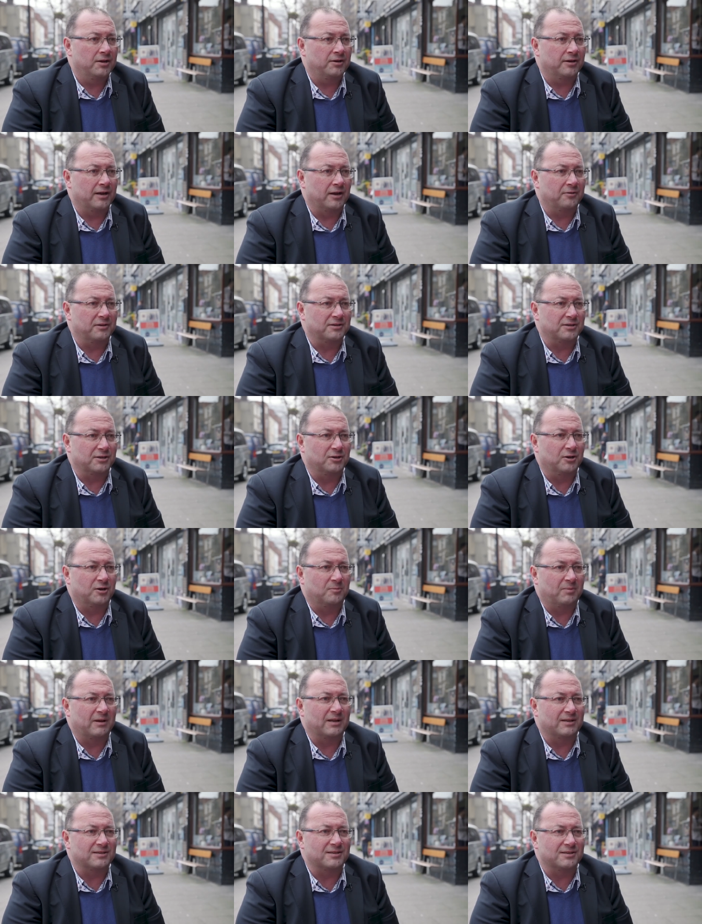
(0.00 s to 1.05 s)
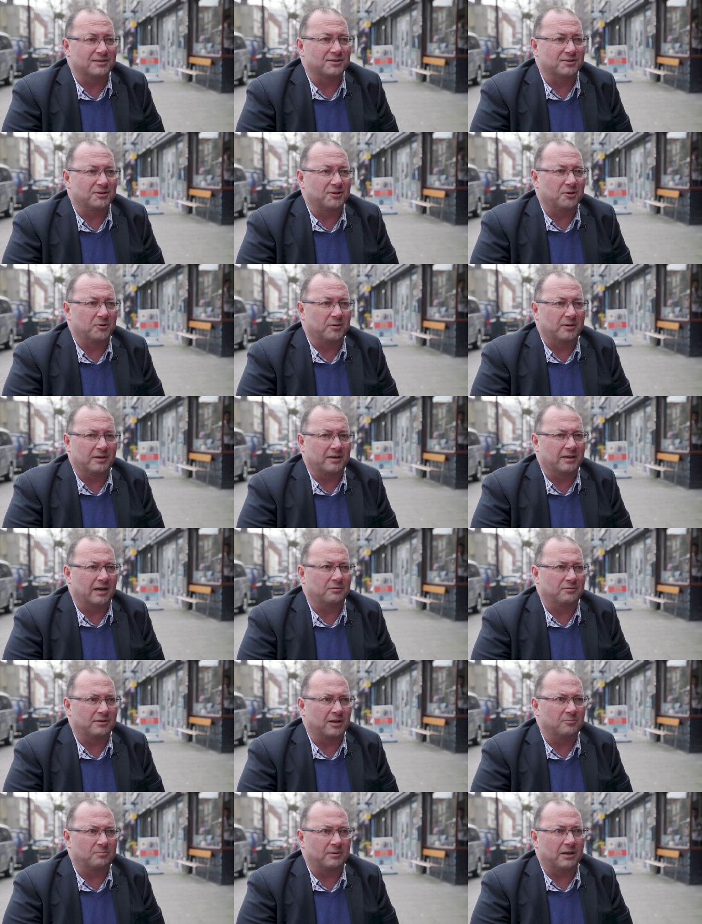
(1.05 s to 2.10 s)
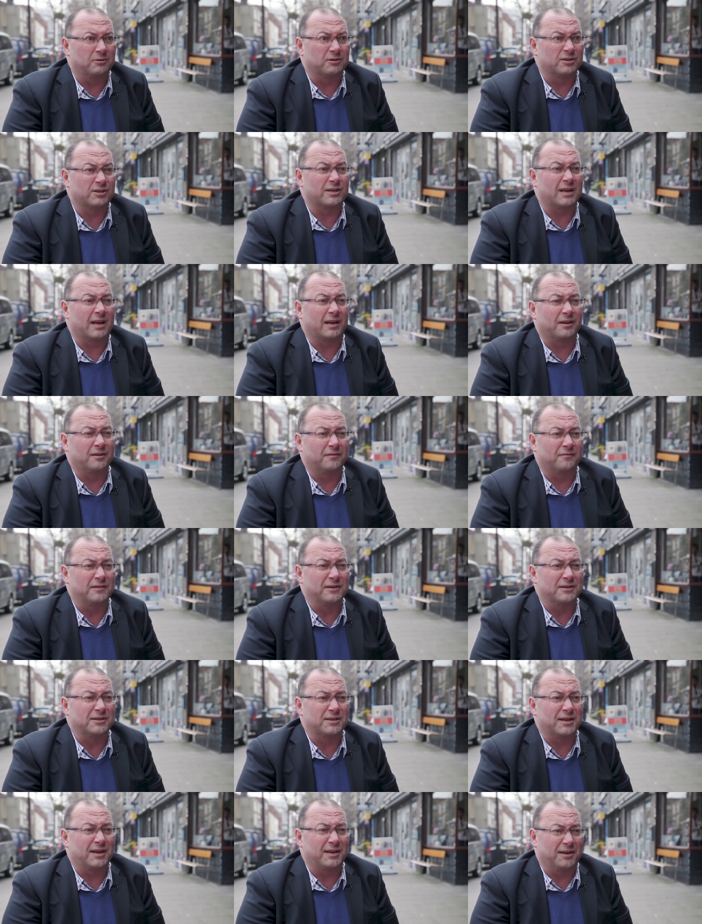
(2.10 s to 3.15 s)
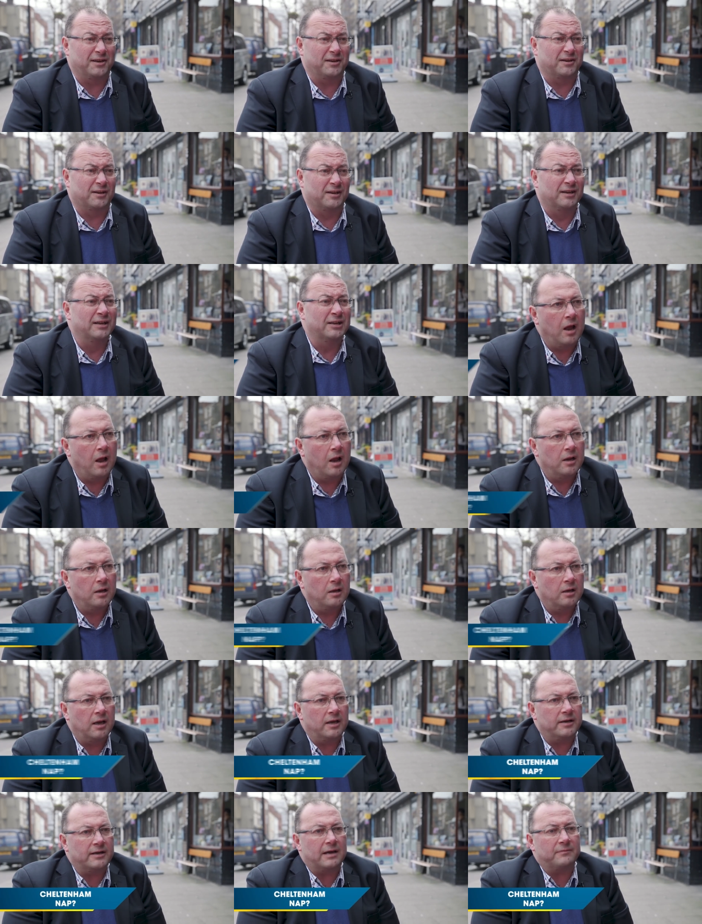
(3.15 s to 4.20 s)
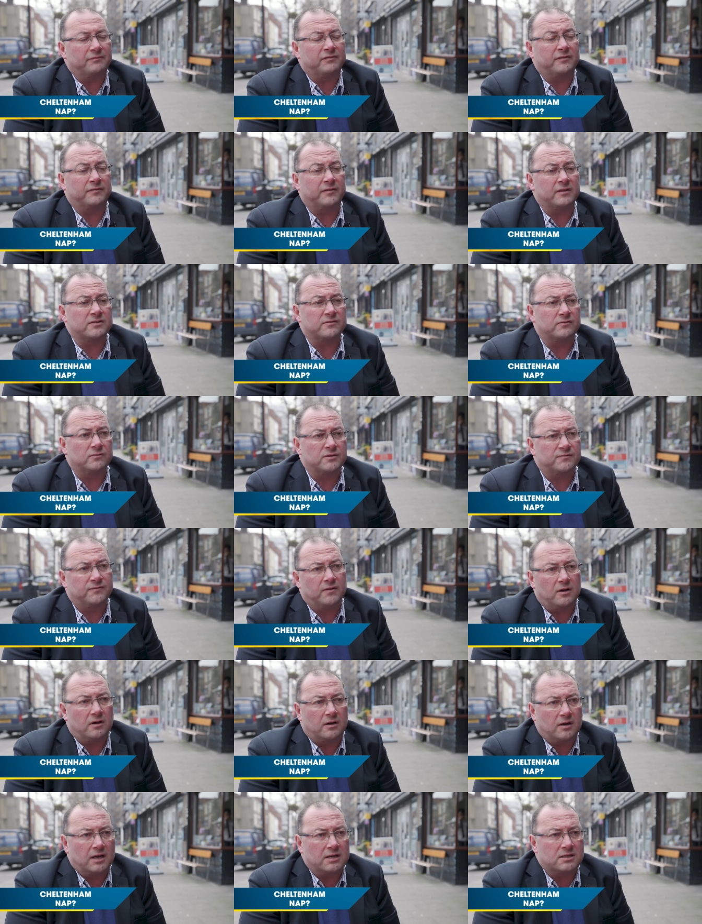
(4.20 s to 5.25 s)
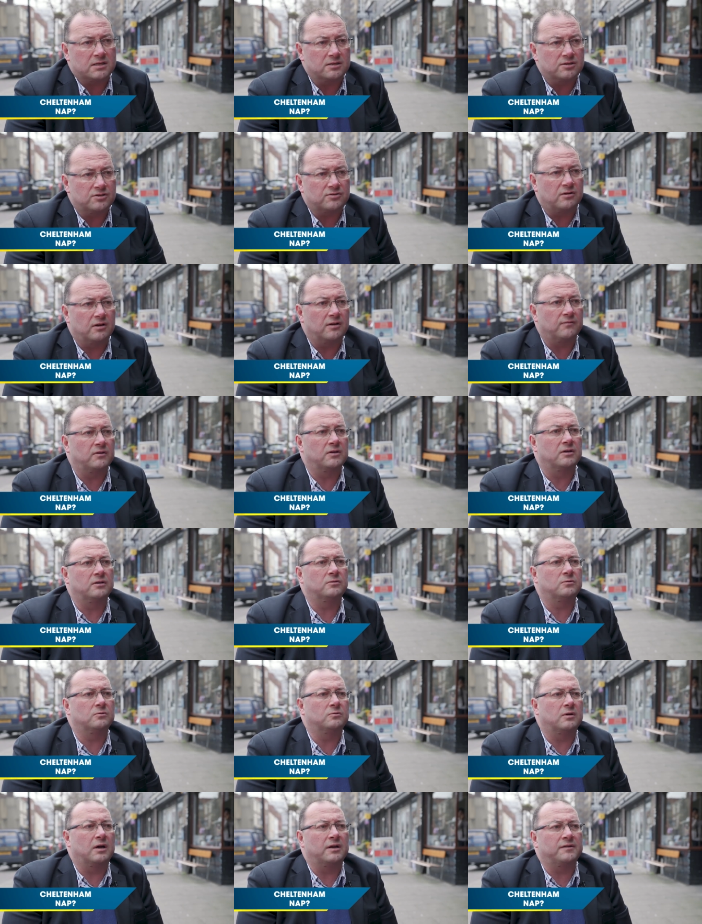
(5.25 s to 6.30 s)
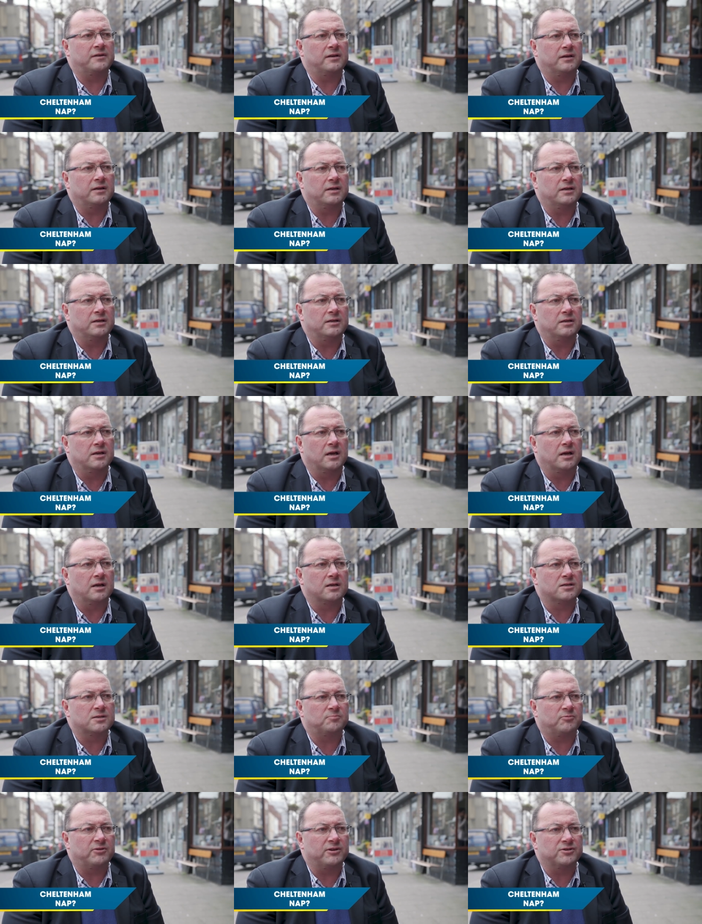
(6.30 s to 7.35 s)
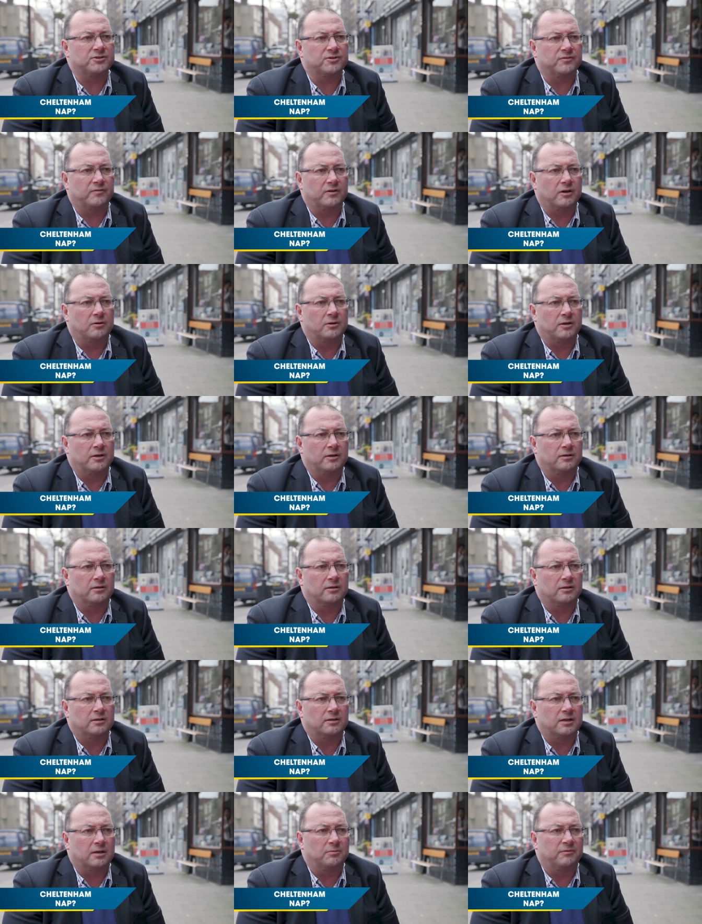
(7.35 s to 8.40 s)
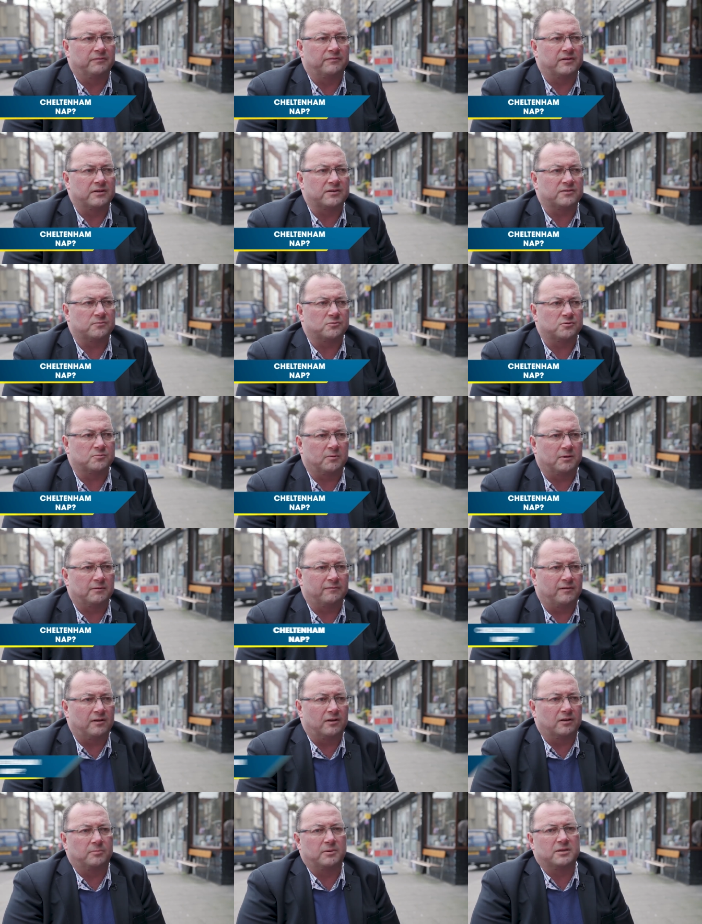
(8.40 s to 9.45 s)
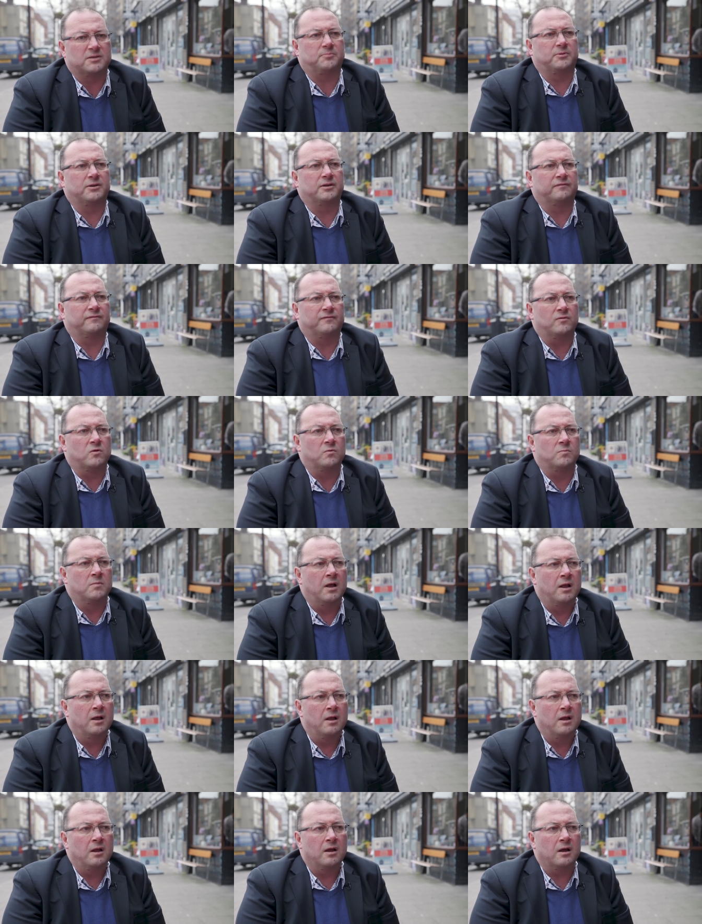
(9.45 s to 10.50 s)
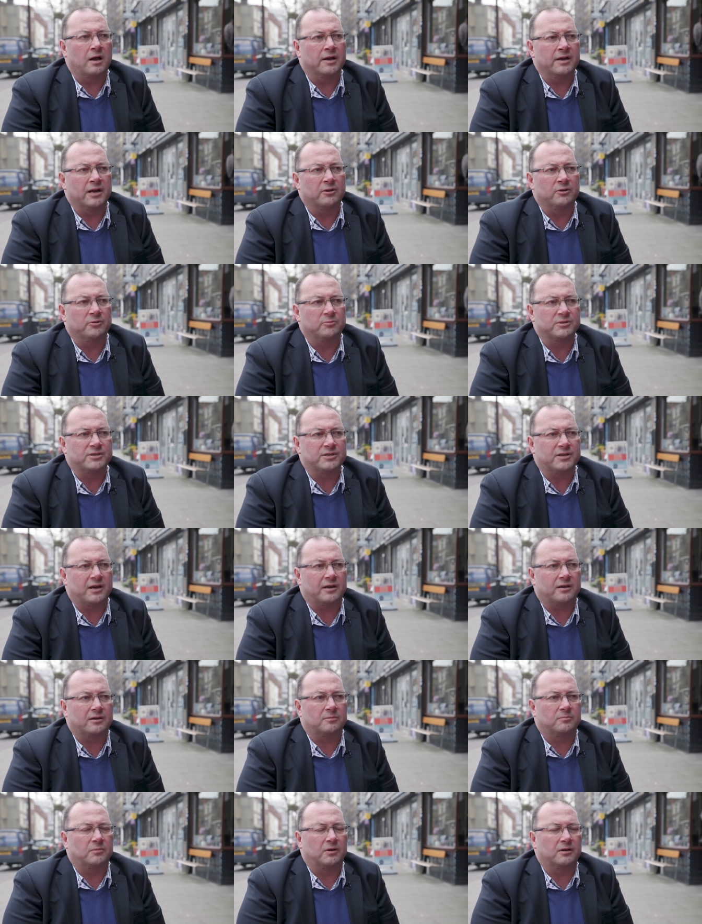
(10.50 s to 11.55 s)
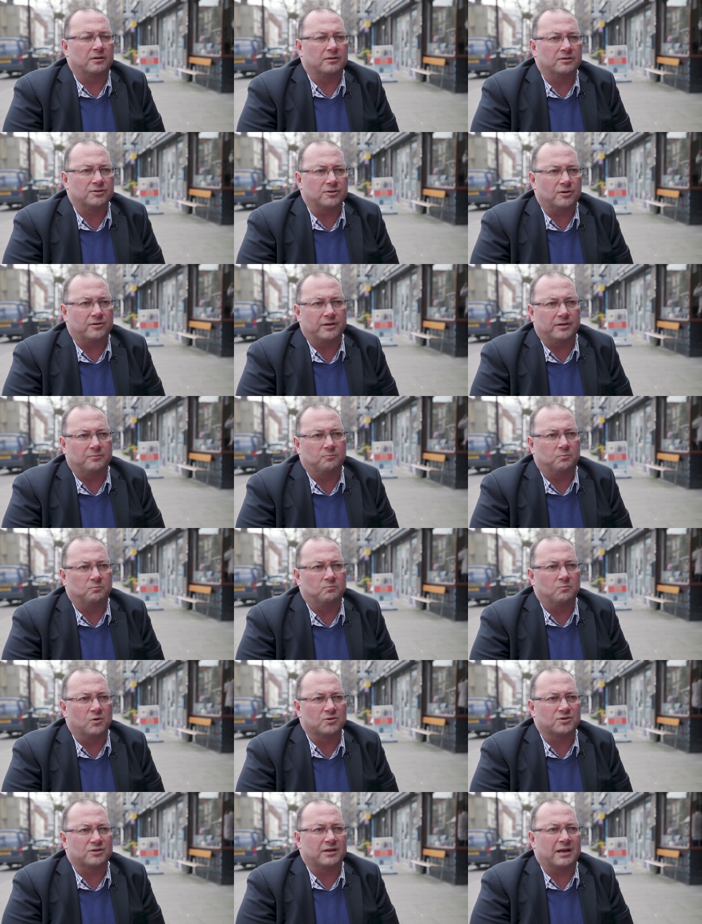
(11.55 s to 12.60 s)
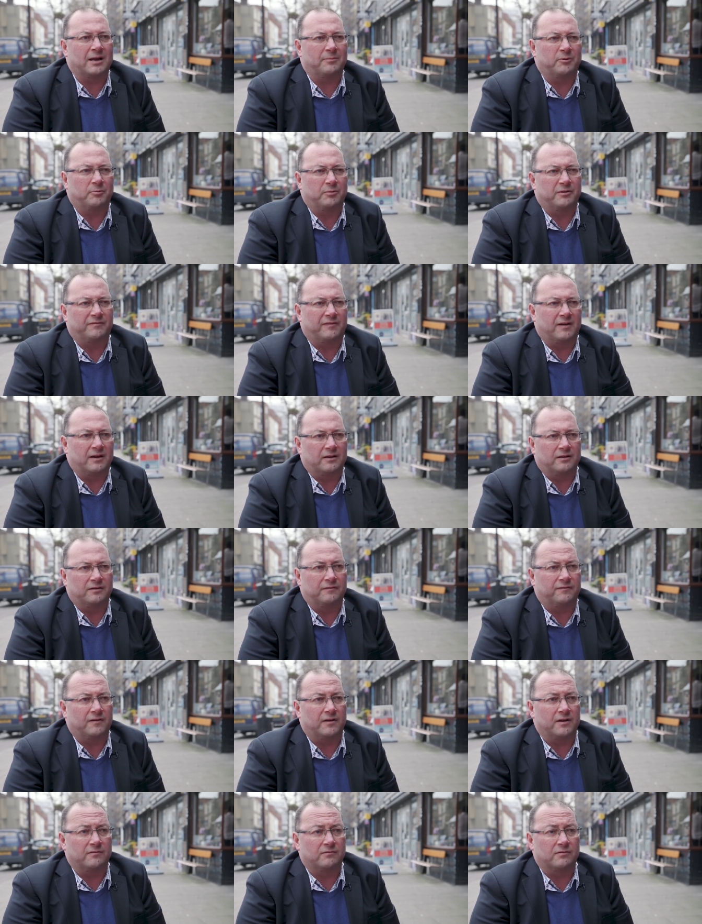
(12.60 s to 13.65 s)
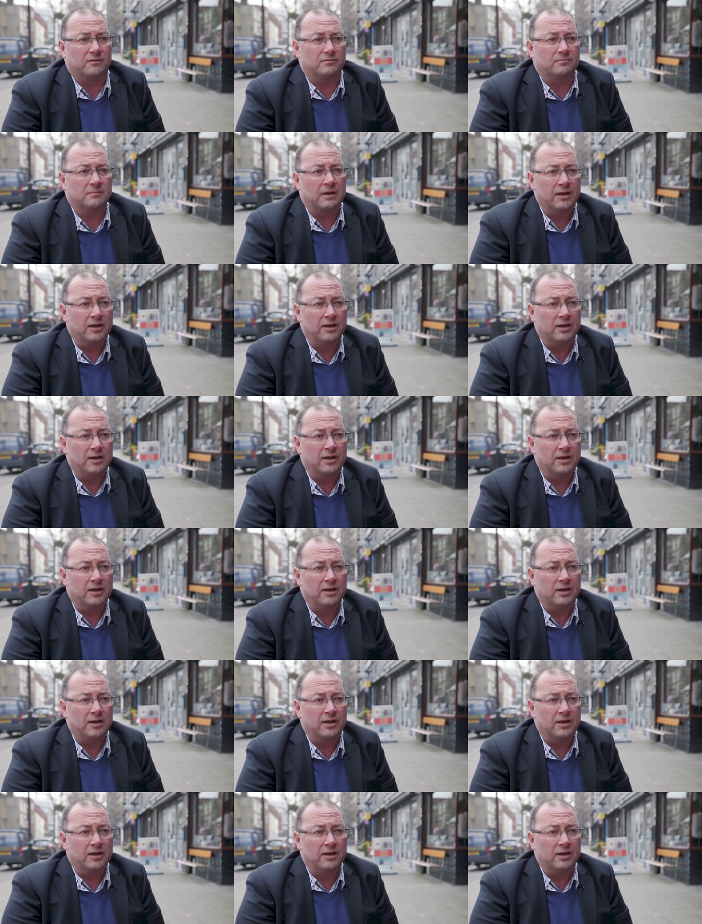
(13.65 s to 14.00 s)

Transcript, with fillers: you know, there's a lot of punting to do, and you know, don't blow the stack in the first day either. Yeah, Nat for the festival was far class in the Triumph Hurdle. I think the uh, Spring Juvenile Hurdle at the Dublin Festival was by far the best bit of form. I know he was second, but the jockey wasn't happy with the fact that the favourite